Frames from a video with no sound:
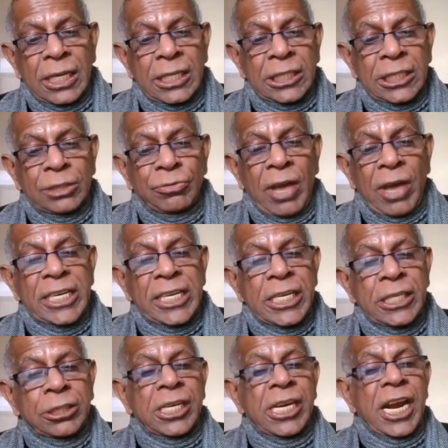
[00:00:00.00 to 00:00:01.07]
in his
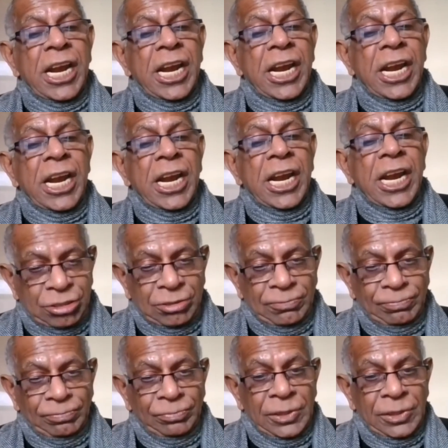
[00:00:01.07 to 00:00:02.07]
valedictory address,